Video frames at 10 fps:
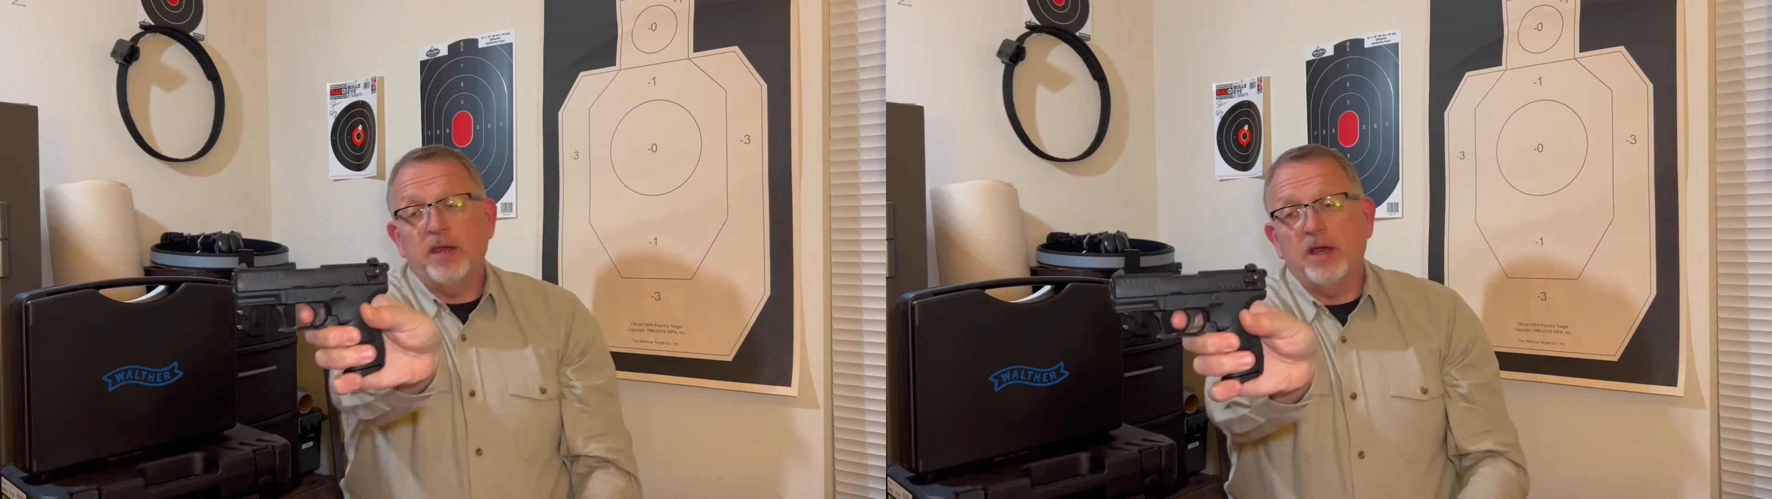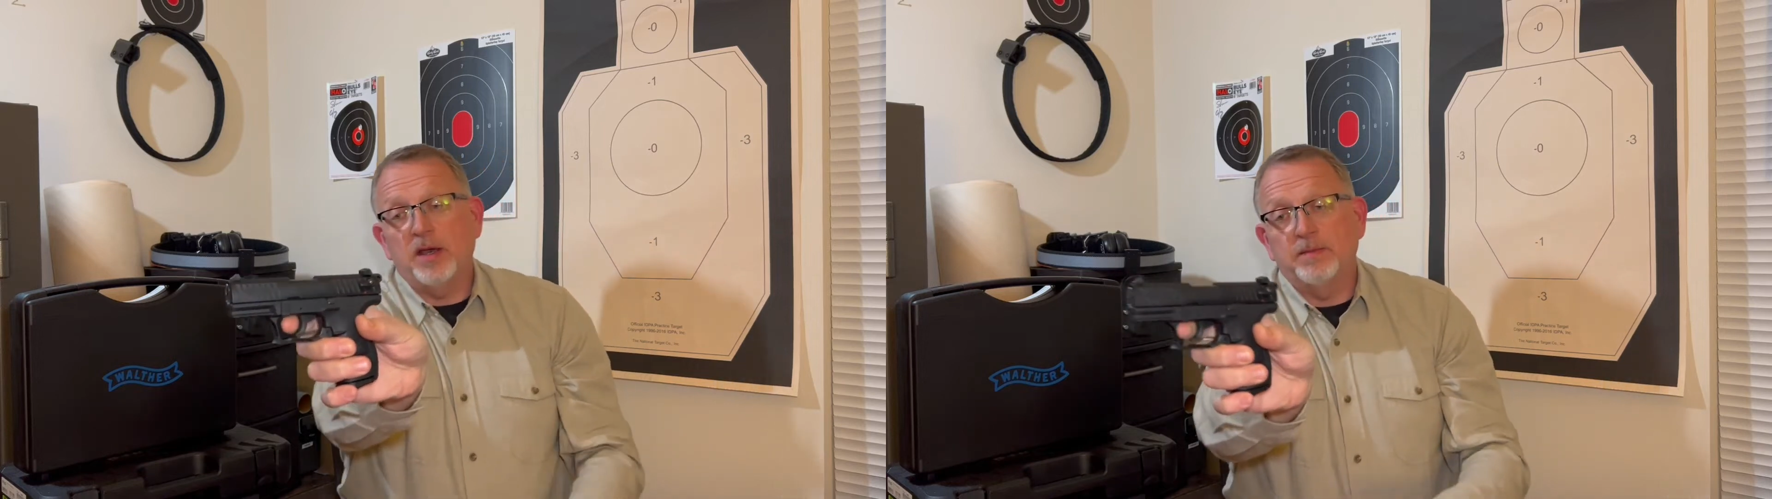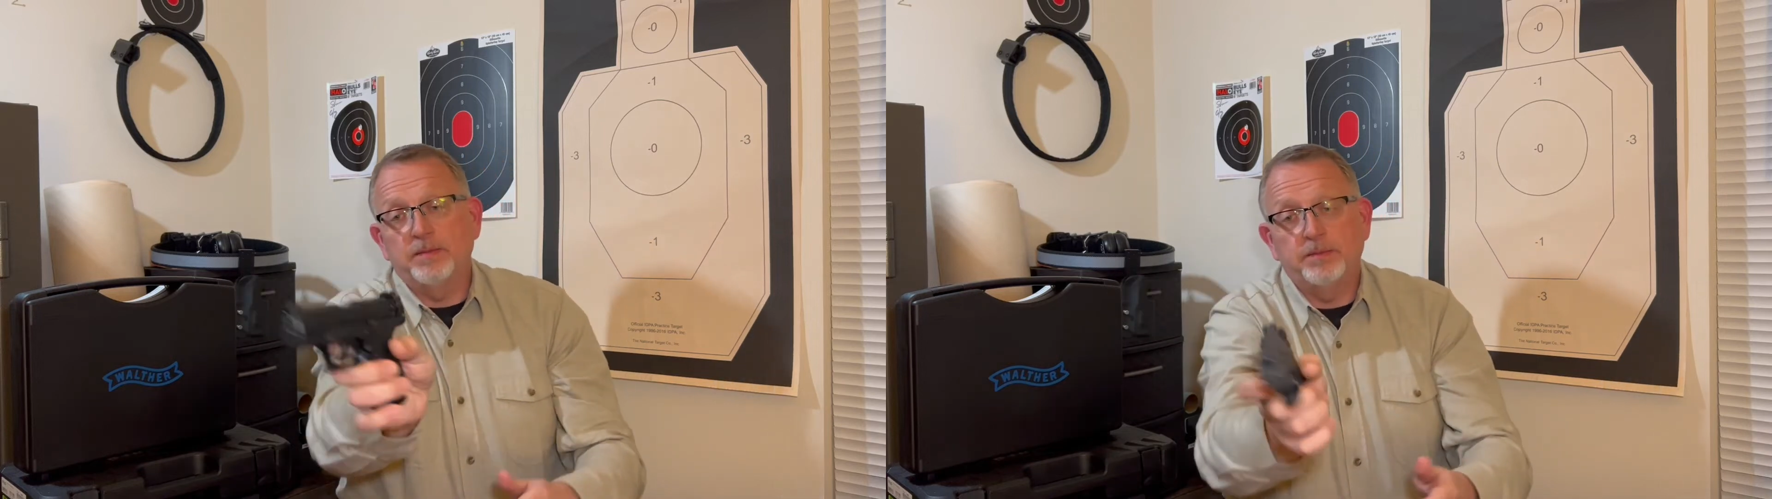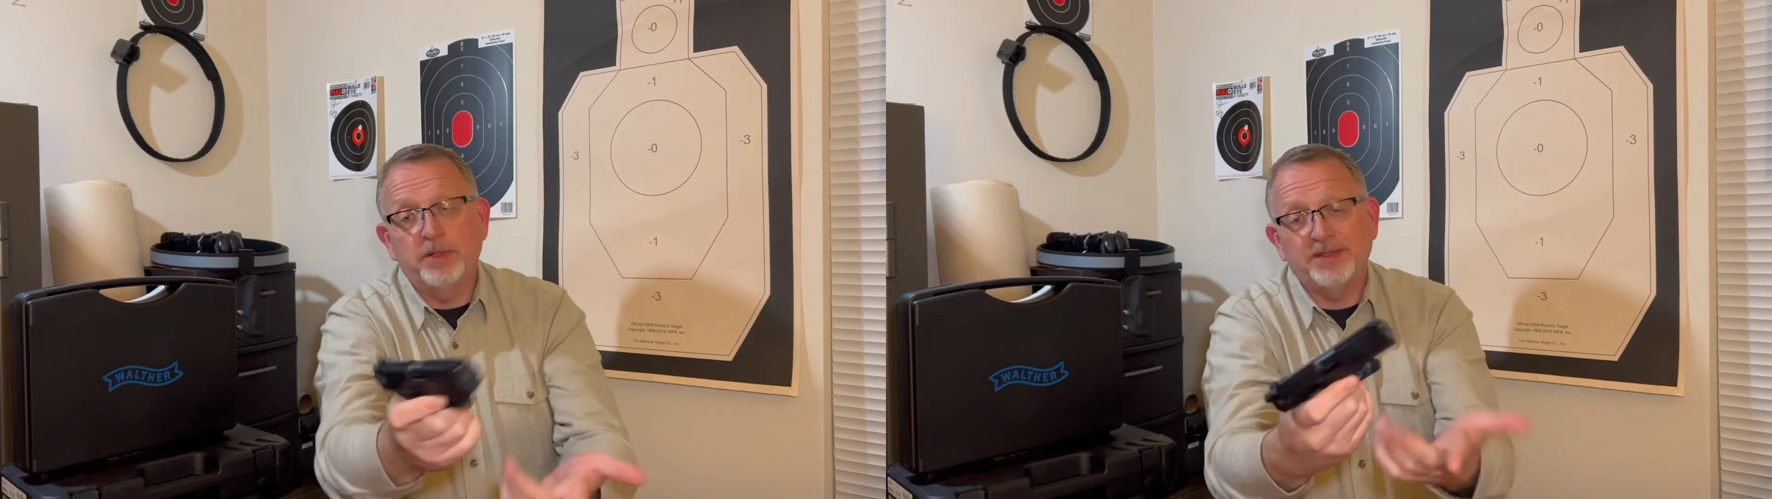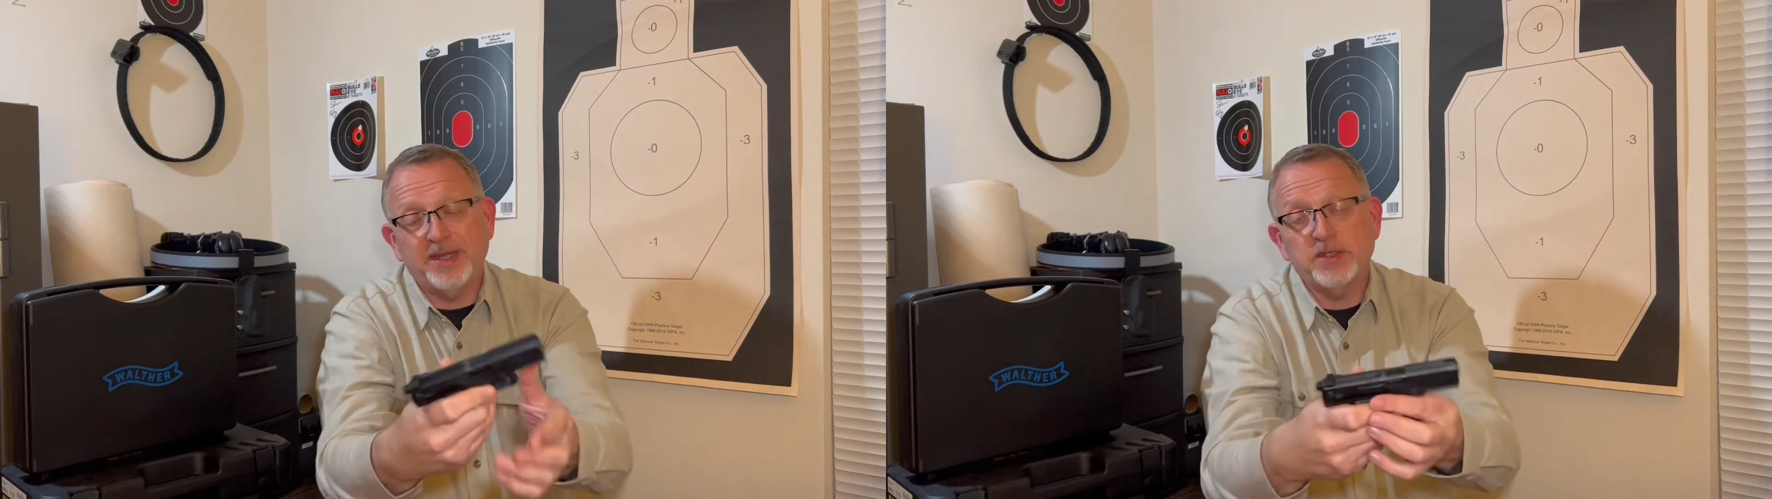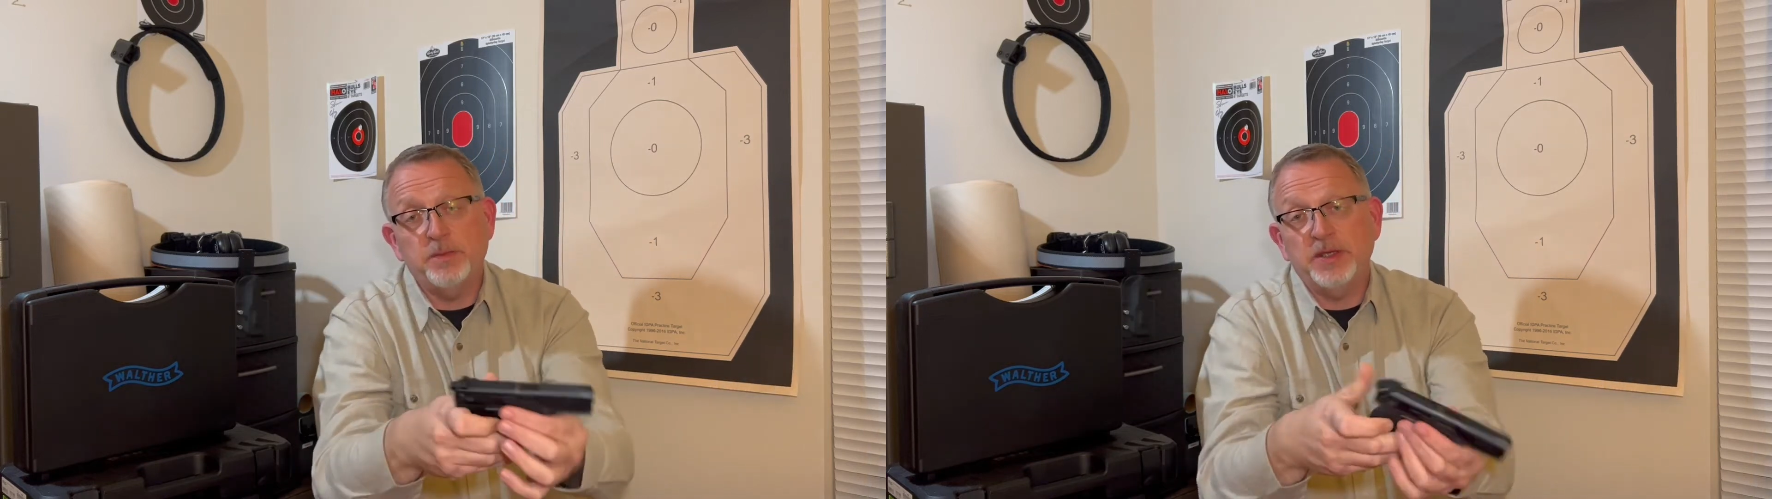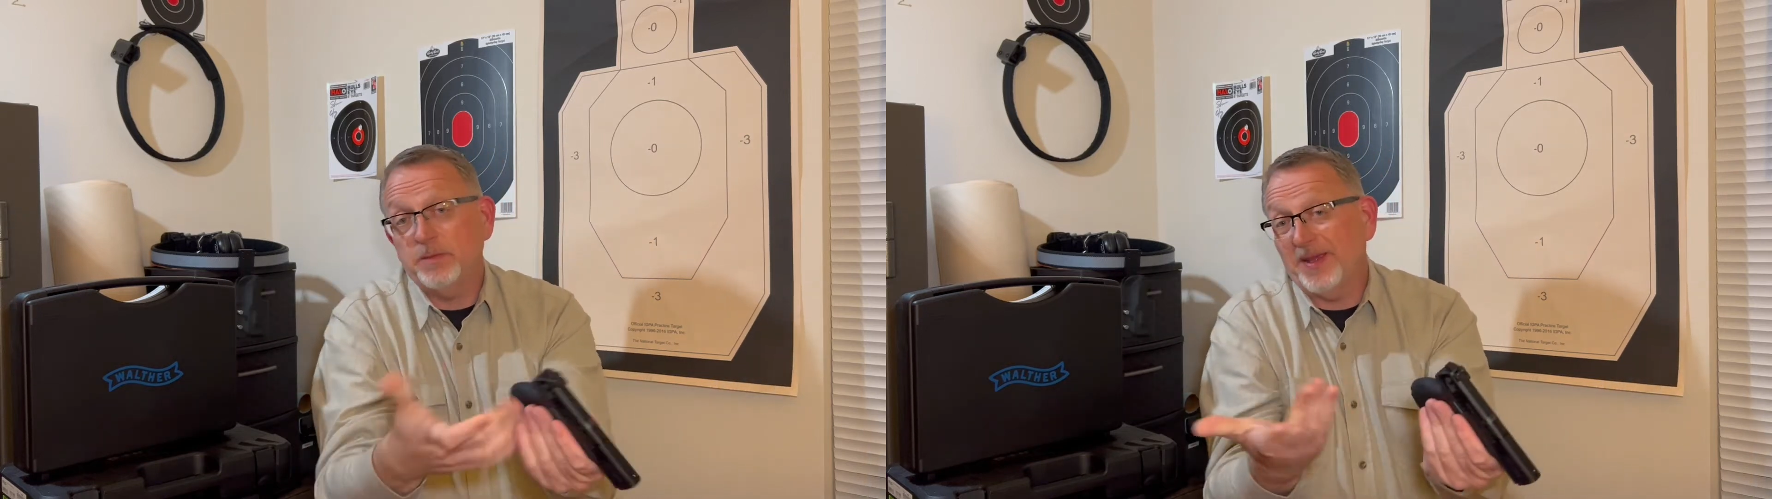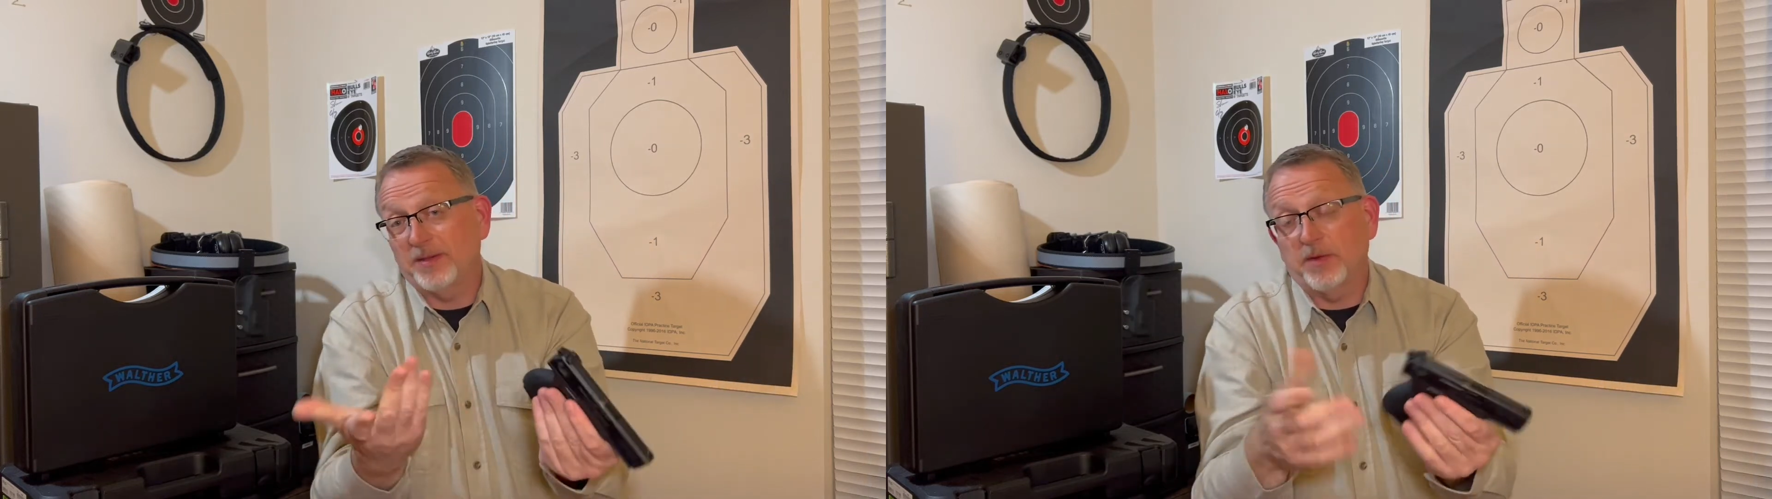but that's to be
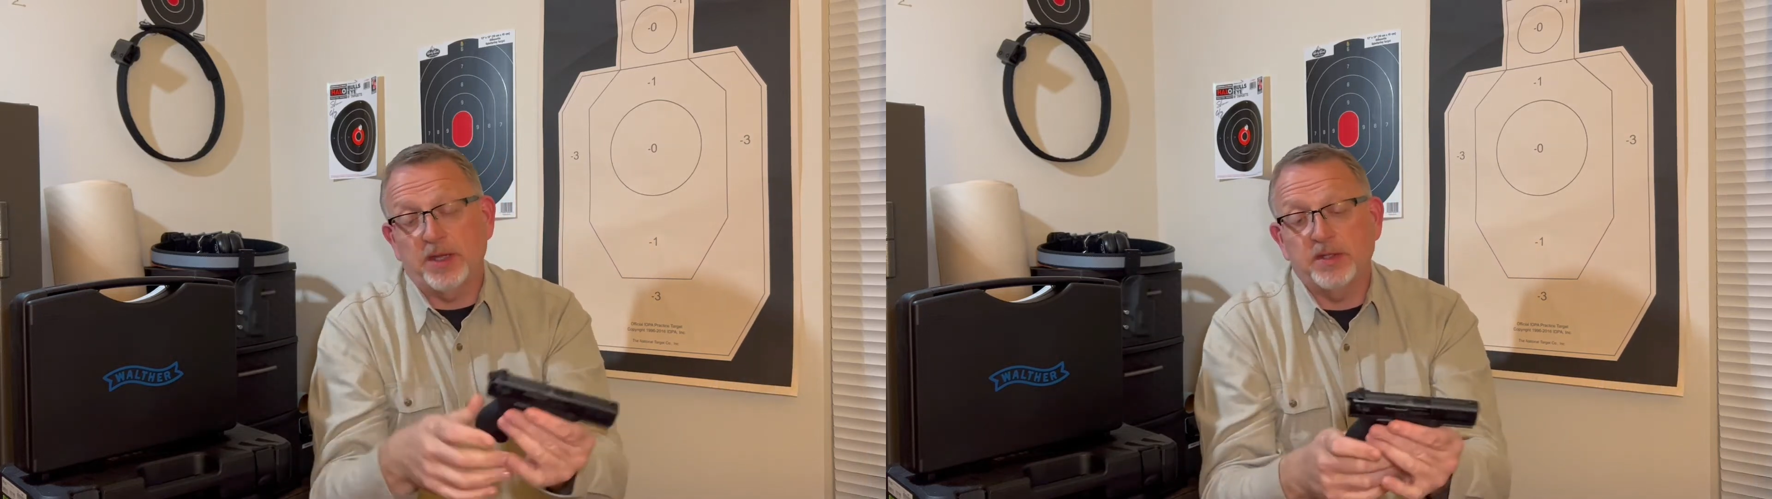expected, right?